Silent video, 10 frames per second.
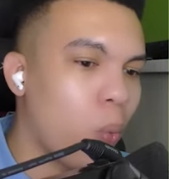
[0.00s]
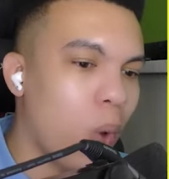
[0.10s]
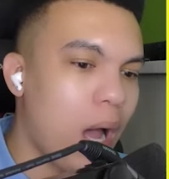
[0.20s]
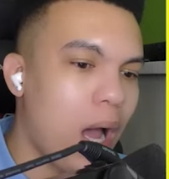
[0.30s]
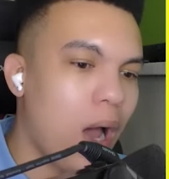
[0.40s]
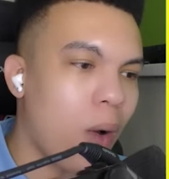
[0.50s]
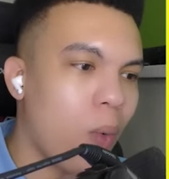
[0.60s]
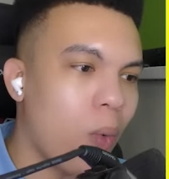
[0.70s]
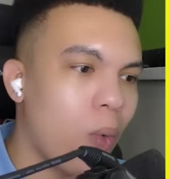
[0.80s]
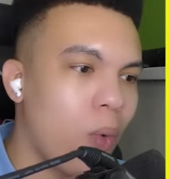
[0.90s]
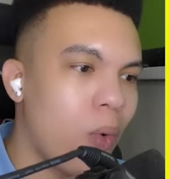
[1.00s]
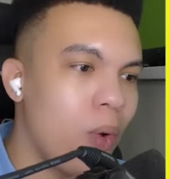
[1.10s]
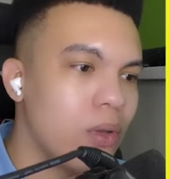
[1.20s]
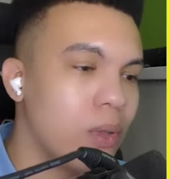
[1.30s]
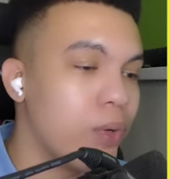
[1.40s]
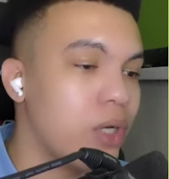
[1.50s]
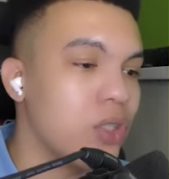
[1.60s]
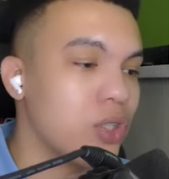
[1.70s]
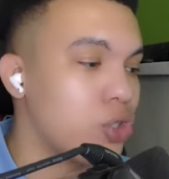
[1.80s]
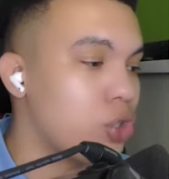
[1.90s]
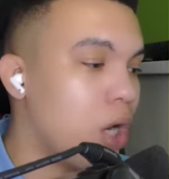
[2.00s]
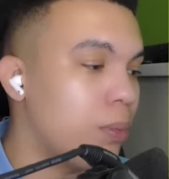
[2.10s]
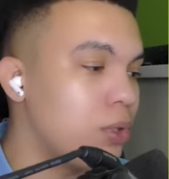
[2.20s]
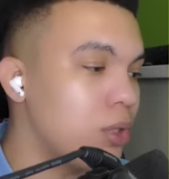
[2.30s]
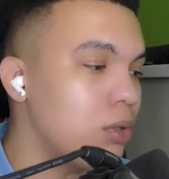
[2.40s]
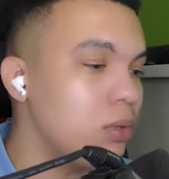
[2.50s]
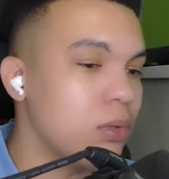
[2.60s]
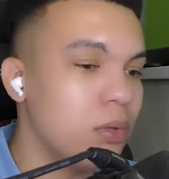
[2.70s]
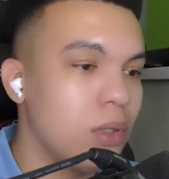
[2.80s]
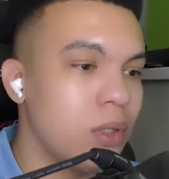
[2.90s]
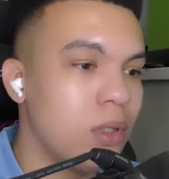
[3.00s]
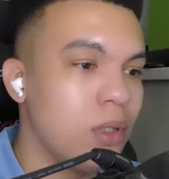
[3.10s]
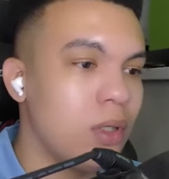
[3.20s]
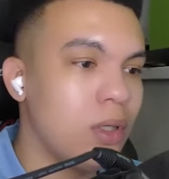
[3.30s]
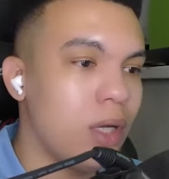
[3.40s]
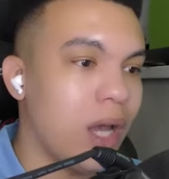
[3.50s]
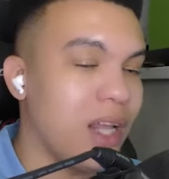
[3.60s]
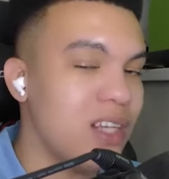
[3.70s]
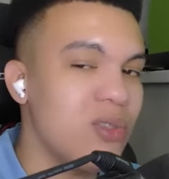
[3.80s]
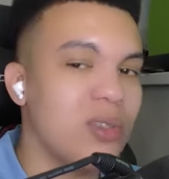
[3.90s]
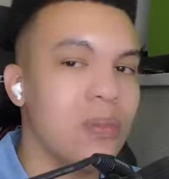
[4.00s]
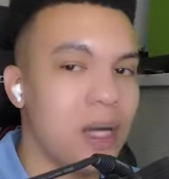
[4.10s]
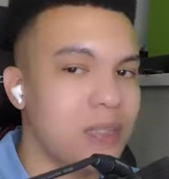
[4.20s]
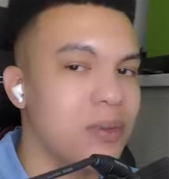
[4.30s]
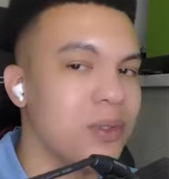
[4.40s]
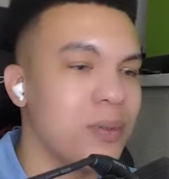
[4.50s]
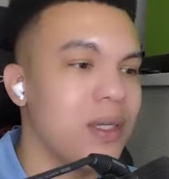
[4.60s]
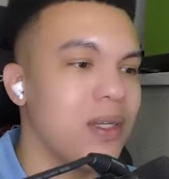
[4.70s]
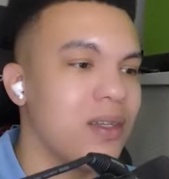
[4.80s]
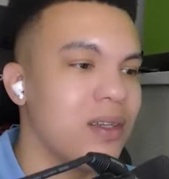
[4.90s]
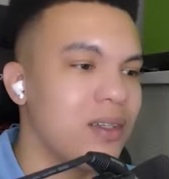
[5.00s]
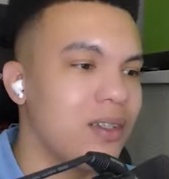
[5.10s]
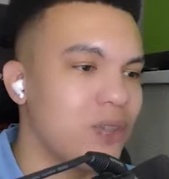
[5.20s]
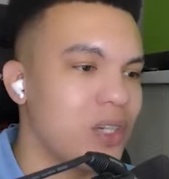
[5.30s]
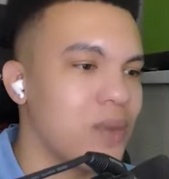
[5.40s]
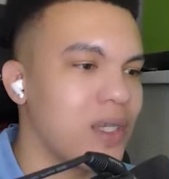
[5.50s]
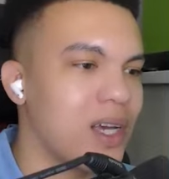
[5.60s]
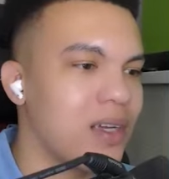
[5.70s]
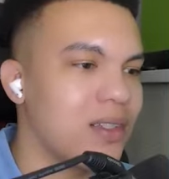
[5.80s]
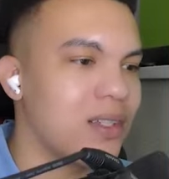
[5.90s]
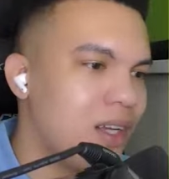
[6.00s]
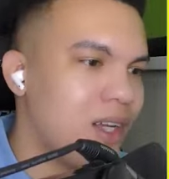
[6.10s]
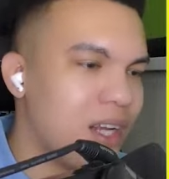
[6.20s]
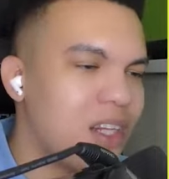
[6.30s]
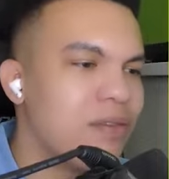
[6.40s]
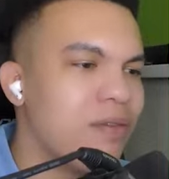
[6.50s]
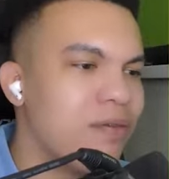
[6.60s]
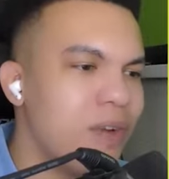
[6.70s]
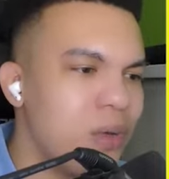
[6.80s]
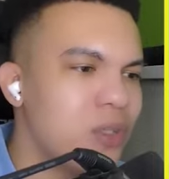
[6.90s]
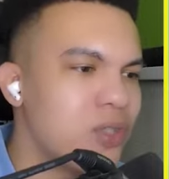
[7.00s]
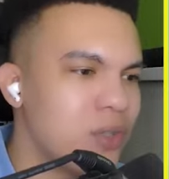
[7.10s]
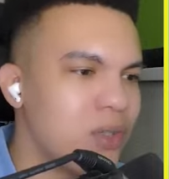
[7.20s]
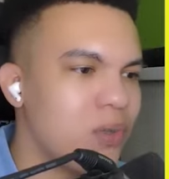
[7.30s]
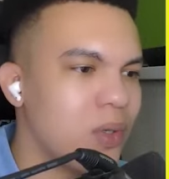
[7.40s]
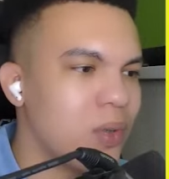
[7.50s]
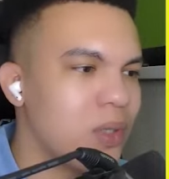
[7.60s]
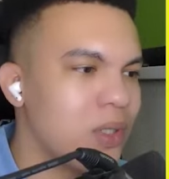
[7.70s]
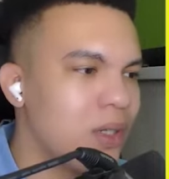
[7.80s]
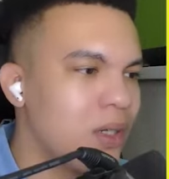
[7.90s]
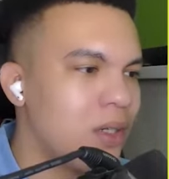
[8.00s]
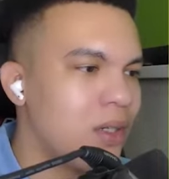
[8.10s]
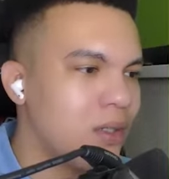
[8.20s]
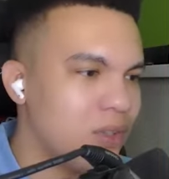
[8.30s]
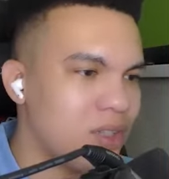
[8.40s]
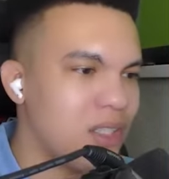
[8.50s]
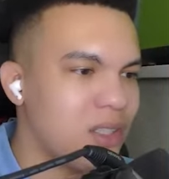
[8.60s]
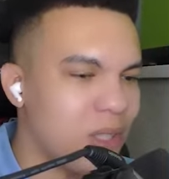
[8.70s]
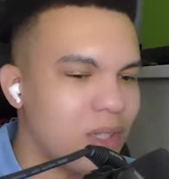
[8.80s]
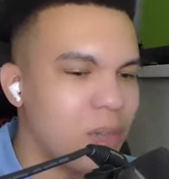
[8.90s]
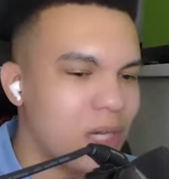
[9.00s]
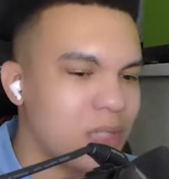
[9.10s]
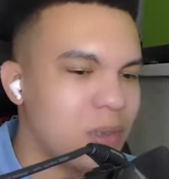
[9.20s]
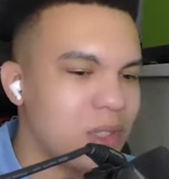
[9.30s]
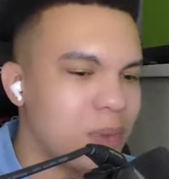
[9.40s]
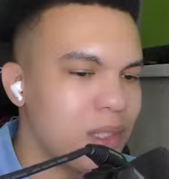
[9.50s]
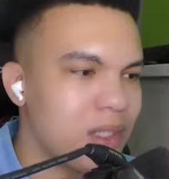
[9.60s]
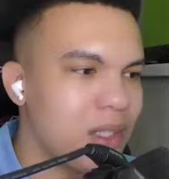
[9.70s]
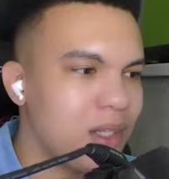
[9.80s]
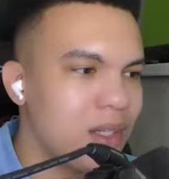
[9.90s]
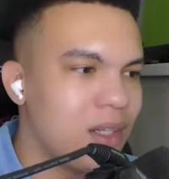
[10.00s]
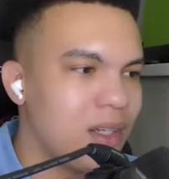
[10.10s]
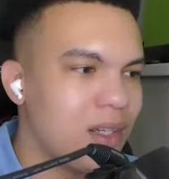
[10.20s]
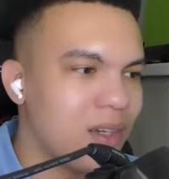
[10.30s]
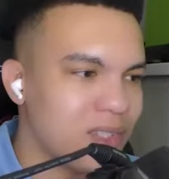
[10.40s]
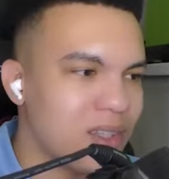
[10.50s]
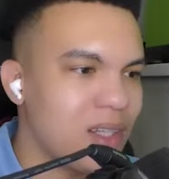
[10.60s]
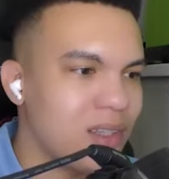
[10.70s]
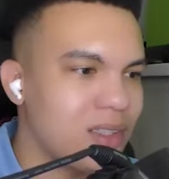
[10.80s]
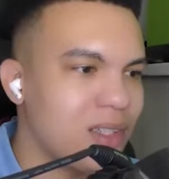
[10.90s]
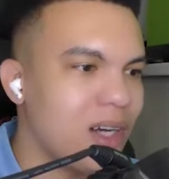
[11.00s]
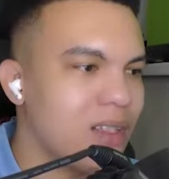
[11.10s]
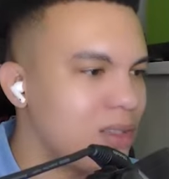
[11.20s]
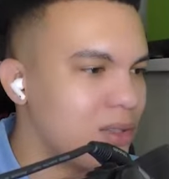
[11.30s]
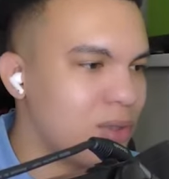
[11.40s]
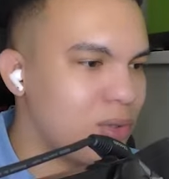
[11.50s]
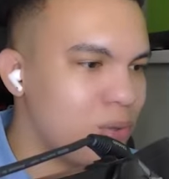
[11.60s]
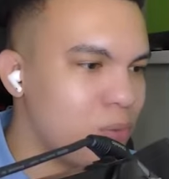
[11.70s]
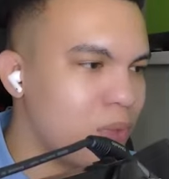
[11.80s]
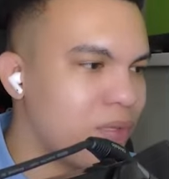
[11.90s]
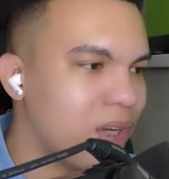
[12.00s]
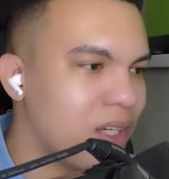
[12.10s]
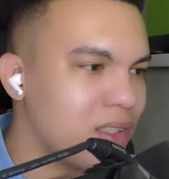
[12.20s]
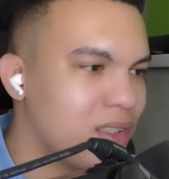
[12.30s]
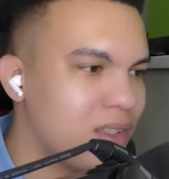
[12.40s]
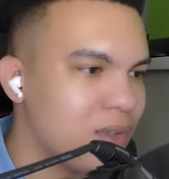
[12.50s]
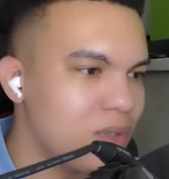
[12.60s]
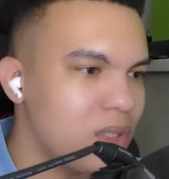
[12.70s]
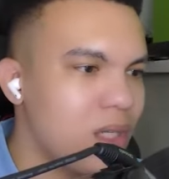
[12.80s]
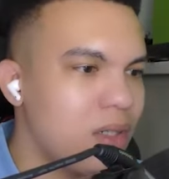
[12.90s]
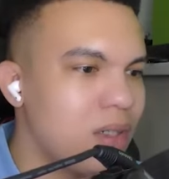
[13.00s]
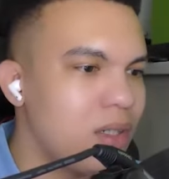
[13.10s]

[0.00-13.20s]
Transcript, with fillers: Wow. The brakes are sharp too. And that's not the maximum speed. Trust me, guys. I need a very straight road to test out the maximum speed. Because I think this car is super fast. See that?